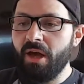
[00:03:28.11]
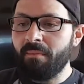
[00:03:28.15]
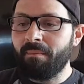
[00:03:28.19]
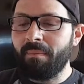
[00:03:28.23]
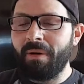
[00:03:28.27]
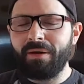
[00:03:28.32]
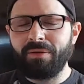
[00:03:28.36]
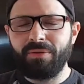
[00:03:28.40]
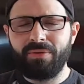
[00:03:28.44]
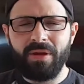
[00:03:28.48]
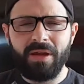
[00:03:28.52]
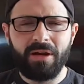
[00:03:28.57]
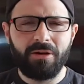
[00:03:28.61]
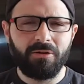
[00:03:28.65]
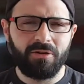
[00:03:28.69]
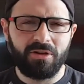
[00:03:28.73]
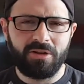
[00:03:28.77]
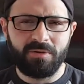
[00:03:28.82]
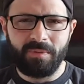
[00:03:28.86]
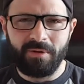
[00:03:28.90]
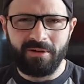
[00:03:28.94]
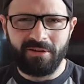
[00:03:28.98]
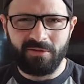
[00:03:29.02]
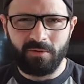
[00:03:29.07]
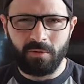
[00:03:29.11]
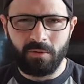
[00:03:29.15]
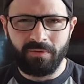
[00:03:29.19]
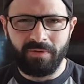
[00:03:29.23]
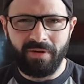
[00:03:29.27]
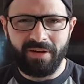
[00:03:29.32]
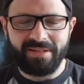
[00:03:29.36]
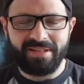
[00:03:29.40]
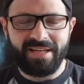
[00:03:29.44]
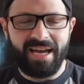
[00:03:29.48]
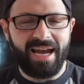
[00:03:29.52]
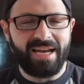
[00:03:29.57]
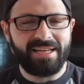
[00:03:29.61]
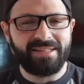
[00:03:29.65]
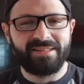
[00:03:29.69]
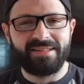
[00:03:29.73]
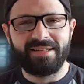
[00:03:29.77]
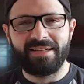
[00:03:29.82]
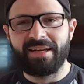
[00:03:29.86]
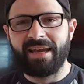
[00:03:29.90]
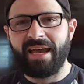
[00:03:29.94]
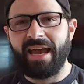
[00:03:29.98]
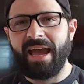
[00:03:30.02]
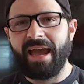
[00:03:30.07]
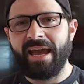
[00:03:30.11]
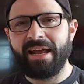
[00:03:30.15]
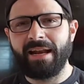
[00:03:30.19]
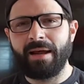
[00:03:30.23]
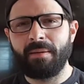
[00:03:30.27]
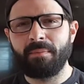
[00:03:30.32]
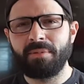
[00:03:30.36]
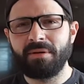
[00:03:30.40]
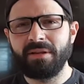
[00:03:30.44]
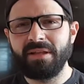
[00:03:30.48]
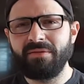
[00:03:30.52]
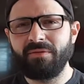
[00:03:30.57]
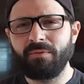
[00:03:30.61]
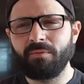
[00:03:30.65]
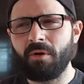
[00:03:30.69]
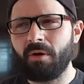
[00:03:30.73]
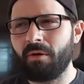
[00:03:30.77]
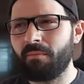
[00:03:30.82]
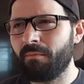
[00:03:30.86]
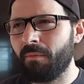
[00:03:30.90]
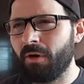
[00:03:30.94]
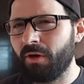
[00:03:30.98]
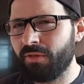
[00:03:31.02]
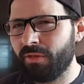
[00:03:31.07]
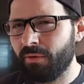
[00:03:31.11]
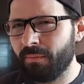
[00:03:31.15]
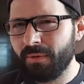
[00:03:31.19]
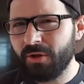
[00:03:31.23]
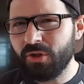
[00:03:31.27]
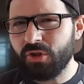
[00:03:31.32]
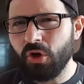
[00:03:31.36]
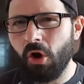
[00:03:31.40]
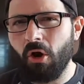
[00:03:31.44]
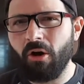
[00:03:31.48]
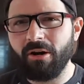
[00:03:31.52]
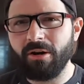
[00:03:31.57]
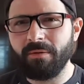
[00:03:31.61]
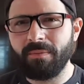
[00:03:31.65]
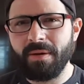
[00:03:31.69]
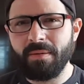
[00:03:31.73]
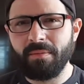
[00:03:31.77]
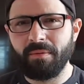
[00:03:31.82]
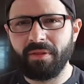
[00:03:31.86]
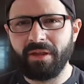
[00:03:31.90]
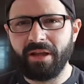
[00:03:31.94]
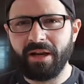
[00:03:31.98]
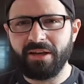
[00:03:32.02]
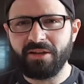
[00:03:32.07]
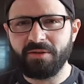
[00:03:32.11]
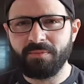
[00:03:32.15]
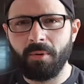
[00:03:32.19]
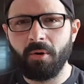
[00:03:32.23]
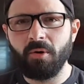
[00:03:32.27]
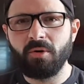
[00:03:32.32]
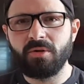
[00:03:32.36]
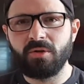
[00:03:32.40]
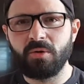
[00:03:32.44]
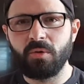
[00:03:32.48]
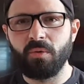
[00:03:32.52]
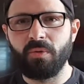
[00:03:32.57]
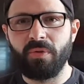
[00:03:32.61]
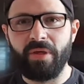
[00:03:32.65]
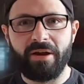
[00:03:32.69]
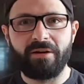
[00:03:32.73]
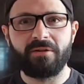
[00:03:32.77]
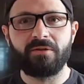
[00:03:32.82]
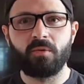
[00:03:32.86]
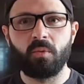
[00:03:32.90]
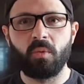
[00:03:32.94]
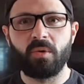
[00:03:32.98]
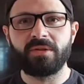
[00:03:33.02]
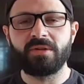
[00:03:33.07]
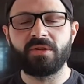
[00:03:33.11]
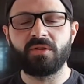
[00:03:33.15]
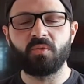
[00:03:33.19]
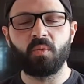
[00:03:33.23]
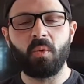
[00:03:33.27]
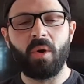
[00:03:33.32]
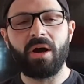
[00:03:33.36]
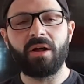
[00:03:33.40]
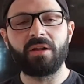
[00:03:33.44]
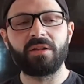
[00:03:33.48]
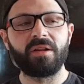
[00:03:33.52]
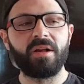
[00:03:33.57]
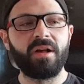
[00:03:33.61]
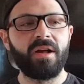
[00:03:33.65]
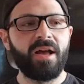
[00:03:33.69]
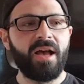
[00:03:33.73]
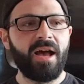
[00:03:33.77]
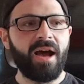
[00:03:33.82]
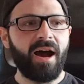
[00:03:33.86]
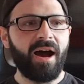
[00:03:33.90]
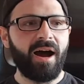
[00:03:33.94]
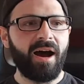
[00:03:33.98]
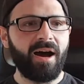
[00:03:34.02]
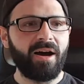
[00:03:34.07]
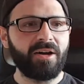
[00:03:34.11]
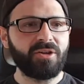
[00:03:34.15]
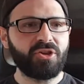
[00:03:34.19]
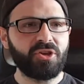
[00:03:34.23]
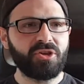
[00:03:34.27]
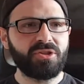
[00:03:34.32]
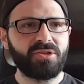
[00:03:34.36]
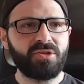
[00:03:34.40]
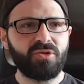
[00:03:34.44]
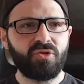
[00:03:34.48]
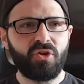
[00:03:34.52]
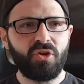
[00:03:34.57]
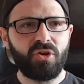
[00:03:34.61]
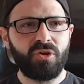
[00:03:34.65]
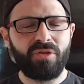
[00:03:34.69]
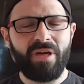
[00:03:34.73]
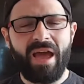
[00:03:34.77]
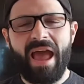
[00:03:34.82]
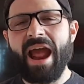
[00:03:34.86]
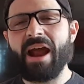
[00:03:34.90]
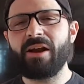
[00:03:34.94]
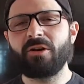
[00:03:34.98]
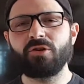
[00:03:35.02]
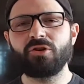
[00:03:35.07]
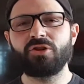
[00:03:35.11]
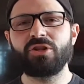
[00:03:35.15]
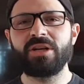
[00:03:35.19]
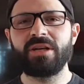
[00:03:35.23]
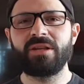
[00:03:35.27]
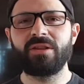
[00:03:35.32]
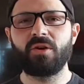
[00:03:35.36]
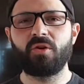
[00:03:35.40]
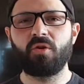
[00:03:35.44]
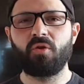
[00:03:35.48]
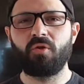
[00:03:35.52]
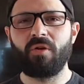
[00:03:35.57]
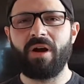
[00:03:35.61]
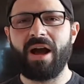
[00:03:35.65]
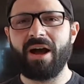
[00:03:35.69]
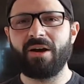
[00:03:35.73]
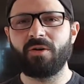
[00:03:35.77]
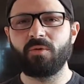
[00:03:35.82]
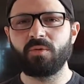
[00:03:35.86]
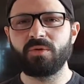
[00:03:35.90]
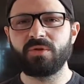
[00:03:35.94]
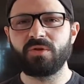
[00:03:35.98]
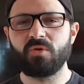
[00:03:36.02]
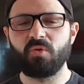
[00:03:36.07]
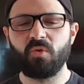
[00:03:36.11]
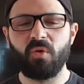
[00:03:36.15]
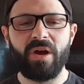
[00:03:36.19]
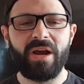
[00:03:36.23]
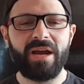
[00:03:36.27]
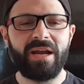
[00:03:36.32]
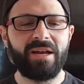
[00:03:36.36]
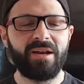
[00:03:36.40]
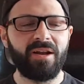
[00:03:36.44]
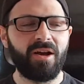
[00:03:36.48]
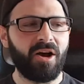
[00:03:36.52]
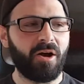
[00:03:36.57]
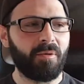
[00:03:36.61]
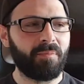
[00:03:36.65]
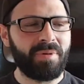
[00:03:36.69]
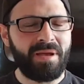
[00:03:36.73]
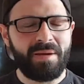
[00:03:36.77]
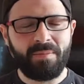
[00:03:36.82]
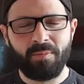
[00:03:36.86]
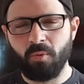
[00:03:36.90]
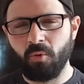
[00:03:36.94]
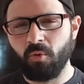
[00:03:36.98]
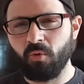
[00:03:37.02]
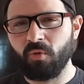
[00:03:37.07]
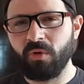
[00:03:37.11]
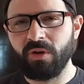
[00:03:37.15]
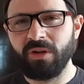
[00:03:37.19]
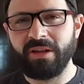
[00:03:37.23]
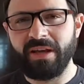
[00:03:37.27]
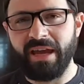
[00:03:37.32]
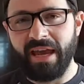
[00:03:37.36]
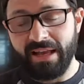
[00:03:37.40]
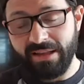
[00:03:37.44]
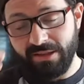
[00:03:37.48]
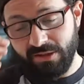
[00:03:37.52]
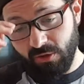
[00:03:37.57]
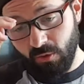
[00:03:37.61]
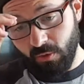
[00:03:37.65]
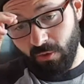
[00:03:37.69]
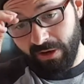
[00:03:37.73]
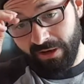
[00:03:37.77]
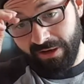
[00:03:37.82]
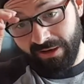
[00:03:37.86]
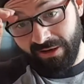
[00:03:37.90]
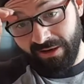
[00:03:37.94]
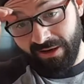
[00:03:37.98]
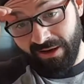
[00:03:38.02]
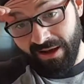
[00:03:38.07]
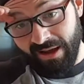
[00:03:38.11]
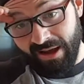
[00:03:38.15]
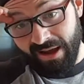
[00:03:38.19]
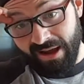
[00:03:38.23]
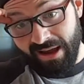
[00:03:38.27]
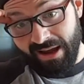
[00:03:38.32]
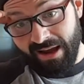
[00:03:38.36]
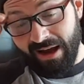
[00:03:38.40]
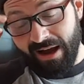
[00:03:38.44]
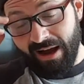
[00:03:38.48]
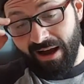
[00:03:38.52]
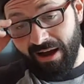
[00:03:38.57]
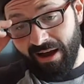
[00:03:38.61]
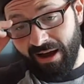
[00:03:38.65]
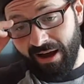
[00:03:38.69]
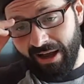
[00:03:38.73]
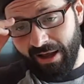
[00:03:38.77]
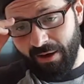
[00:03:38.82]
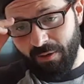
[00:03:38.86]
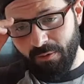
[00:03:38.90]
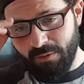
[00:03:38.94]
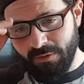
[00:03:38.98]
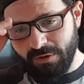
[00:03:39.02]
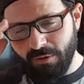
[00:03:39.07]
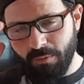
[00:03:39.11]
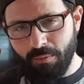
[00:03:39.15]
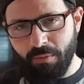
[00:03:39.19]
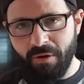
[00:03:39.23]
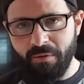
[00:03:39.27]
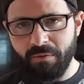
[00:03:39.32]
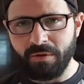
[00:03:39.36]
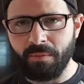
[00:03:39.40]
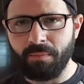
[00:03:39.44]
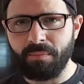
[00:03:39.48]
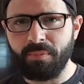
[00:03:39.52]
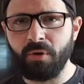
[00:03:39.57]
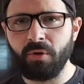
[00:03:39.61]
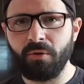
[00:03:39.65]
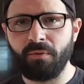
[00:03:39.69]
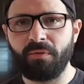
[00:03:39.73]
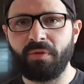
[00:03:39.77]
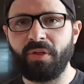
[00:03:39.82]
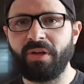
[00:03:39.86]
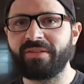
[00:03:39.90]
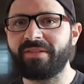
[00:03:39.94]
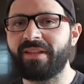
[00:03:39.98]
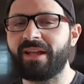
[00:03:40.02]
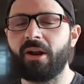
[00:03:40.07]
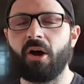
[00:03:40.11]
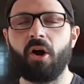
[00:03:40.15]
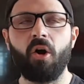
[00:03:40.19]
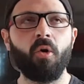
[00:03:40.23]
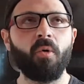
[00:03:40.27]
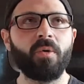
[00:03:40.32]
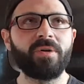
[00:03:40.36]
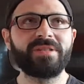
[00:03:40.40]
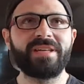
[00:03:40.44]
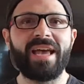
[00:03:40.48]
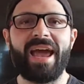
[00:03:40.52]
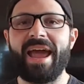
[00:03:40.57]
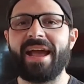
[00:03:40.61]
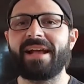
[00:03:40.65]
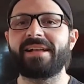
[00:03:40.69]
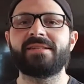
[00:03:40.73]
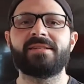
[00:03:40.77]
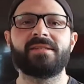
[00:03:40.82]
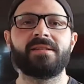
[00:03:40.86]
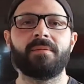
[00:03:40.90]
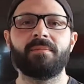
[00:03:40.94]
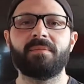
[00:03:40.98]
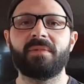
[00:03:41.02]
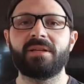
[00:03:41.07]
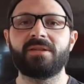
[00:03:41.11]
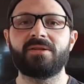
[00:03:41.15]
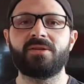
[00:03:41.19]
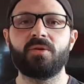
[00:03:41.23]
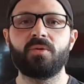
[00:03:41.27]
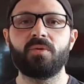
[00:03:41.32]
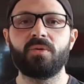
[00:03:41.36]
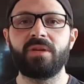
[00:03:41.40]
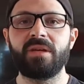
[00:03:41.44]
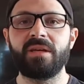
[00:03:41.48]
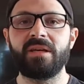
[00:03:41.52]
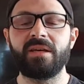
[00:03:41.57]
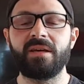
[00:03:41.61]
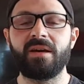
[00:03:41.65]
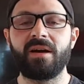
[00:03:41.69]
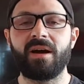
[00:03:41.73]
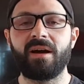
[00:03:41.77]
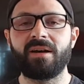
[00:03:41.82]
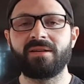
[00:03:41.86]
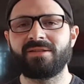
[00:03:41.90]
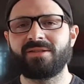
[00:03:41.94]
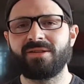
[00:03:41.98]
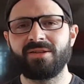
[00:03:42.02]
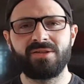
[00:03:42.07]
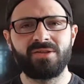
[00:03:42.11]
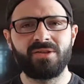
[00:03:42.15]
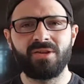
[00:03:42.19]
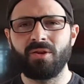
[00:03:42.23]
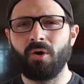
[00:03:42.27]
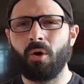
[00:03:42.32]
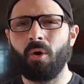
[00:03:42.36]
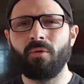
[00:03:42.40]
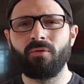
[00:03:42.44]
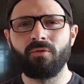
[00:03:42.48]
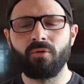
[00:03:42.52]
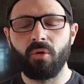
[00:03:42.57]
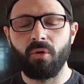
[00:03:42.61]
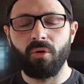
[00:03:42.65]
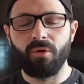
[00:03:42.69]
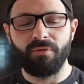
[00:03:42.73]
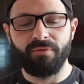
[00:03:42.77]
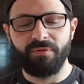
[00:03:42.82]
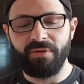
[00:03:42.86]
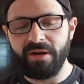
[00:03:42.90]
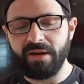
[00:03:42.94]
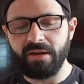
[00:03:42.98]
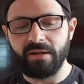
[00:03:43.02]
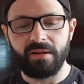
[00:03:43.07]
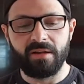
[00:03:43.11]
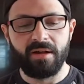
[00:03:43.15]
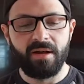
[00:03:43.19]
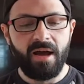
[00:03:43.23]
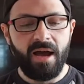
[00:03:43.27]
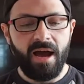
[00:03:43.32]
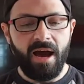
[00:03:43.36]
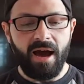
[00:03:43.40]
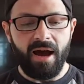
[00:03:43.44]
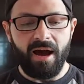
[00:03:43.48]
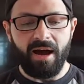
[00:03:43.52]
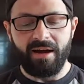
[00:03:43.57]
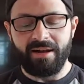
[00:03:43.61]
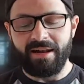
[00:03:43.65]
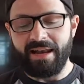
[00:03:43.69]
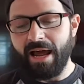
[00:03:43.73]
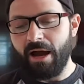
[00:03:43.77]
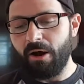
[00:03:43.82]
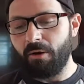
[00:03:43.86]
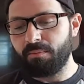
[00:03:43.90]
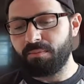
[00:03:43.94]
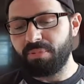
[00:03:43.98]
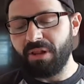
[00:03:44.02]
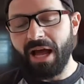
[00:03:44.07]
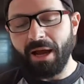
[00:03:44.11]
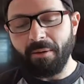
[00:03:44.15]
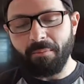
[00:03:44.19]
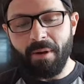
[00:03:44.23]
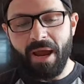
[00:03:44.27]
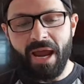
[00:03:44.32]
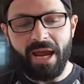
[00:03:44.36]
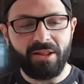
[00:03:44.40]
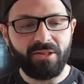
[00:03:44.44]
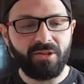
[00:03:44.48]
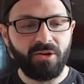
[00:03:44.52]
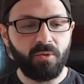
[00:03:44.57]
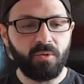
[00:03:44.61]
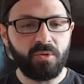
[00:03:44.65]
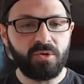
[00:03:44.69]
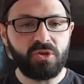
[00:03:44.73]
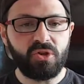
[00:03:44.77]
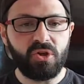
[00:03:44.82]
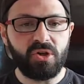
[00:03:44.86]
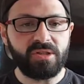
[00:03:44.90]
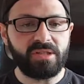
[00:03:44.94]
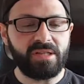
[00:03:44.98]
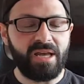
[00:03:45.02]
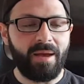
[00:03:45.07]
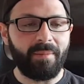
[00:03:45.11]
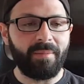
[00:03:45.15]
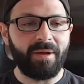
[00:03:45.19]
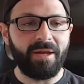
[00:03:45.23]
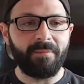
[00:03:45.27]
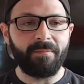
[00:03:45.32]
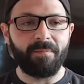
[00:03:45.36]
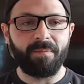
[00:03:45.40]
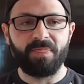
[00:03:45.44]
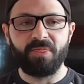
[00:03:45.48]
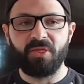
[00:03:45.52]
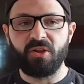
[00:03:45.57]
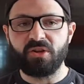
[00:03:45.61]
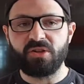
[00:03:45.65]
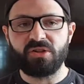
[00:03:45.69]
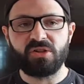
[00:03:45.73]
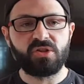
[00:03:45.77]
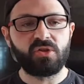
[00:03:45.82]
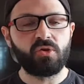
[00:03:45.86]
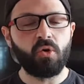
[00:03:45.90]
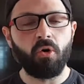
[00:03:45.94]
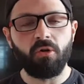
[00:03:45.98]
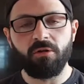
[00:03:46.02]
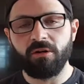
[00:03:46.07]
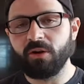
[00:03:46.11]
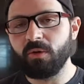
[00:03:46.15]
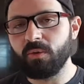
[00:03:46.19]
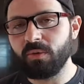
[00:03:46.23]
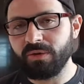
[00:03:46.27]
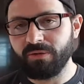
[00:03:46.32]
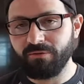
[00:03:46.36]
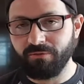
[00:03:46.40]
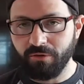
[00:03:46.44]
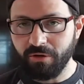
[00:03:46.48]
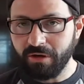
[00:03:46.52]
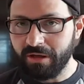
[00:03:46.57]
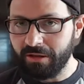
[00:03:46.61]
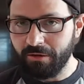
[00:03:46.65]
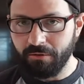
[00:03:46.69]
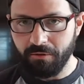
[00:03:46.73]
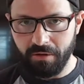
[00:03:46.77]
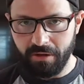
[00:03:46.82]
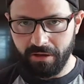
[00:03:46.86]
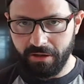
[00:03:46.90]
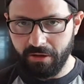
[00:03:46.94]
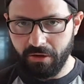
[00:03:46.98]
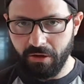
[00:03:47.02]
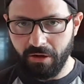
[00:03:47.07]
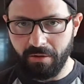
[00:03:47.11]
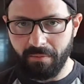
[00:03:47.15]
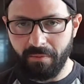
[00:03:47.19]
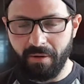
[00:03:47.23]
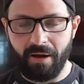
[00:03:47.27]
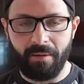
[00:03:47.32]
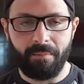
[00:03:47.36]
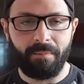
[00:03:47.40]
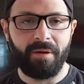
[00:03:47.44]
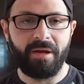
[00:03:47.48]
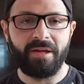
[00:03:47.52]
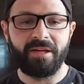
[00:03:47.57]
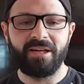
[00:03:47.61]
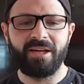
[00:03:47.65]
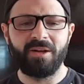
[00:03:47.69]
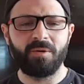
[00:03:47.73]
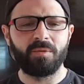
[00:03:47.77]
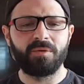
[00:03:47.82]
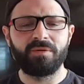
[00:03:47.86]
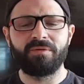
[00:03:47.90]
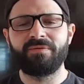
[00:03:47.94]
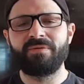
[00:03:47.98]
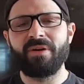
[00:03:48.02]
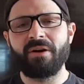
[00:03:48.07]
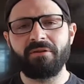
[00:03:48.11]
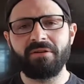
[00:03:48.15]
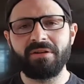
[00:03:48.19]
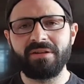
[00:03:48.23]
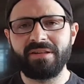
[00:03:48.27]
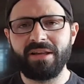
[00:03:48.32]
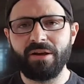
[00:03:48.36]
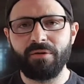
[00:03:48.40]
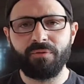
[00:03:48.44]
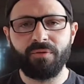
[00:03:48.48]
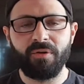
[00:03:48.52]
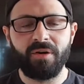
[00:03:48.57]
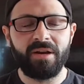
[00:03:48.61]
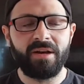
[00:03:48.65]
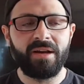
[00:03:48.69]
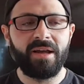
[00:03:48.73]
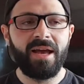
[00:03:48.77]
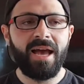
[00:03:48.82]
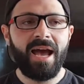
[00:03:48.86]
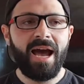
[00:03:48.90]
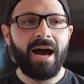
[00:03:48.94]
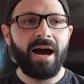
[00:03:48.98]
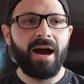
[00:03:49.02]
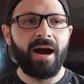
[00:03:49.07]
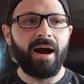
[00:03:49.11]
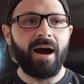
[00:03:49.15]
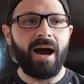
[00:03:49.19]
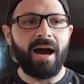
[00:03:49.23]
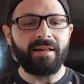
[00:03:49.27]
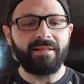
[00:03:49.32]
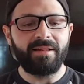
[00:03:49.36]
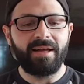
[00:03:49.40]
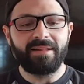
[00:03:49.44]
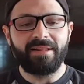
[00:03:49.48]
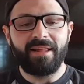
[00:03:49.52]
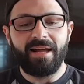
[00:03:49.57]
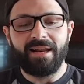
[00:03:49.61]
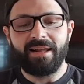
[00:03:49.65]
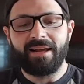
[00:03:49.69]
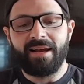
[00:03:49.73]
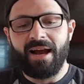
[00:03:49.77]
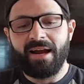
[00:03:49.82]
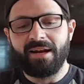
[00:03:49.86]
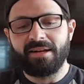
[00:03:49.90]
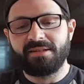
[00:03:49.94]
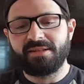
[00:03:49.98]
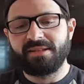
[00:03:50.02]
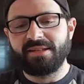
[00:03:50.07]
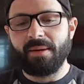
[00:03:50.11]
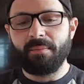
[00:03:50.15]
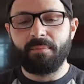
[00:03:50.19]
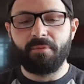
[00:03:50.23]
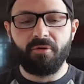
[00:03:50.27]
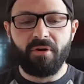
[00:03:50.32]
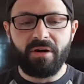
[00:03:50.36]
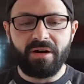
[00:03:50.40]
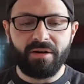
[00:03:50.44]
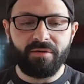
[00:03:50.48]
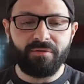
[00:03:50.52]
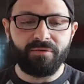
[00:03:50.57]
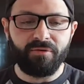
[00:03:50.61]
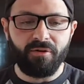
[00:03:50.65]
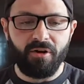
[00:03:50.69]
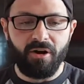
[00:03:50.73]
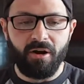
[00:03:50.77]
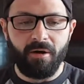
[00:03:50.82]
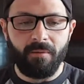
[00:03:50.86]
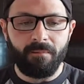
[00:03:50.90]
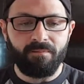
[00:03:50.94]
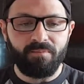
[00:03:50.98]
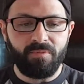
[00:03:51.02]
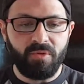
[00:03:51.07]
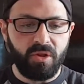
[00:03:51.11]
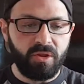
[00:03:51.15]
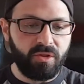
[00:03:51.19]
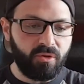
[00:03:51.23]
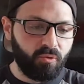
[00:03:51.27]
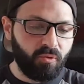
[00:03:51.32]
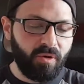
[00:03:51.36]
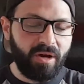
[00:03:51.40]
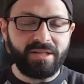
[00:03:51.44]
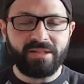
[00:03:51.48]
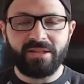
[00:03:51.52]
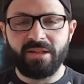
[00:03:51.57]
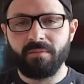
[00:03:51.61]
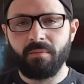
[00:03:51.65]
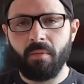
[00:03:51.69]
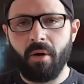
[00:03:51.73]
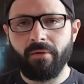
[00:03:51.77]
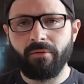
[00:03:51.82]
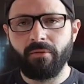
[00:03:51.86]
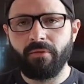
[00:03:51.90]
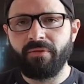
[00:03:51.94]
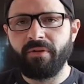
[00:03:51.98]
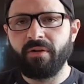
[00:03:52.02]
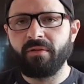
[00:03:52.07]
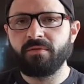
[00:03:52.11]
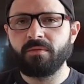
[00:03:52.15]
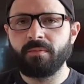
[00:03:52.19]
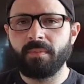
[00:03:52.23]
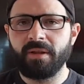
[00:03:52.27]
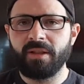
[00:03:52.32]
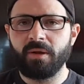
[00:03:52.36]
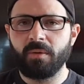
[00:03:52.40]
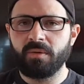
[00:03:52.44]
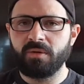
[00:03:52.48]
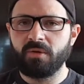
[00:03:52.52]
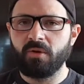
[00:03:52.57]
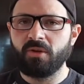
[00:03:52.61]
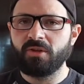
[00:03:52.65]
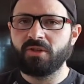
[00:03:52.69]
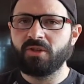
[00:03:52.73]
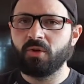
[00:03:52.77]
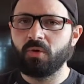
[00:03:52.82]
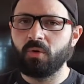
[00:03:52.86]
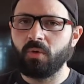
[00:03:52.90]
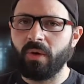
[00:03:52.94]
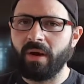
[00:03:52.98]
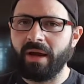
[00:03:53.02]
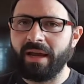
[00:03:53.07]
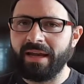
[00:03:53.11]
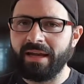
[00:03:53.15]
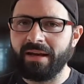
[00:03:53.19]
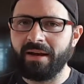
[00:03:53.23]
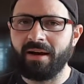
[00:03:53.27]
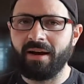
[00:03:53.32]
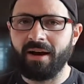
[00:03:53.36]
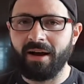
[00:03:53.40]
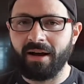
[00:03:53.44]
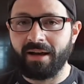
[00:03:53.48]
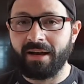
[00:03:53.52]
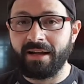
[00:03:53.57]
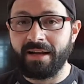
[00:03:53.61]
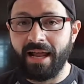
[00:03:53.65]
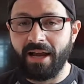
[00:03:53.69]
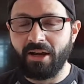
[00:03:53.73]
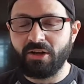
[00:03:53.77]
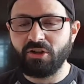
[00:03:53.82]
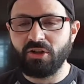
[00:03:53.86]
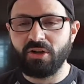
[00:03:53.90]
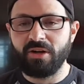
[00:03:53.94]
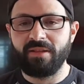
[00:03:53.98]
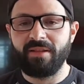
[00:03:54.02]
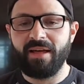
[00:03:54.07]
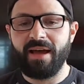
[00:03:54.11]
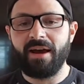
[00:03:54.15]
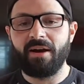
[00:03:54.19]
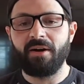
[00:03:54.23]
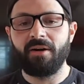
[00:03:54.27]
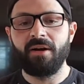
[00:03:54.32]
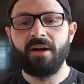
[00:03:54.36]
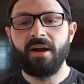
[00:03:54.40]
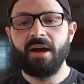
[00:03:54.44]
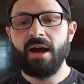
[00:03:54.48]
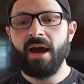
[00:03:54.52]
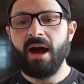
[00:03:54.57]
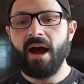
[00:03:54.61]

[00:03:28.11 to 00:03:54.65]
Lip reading: my theater experience was fantastic, and I believe the majority of people that I spoke to, theirs was as well. Just the energy in the crowd was great. People were really into it, and it was a beautiful thing that always adds something to the overall feel. Now, Black Panther was just, I mean, the story was really, really good in my opinion. It was very different. I like that it kind of separated from the rest of the Marvel films, but there was also a connection in there.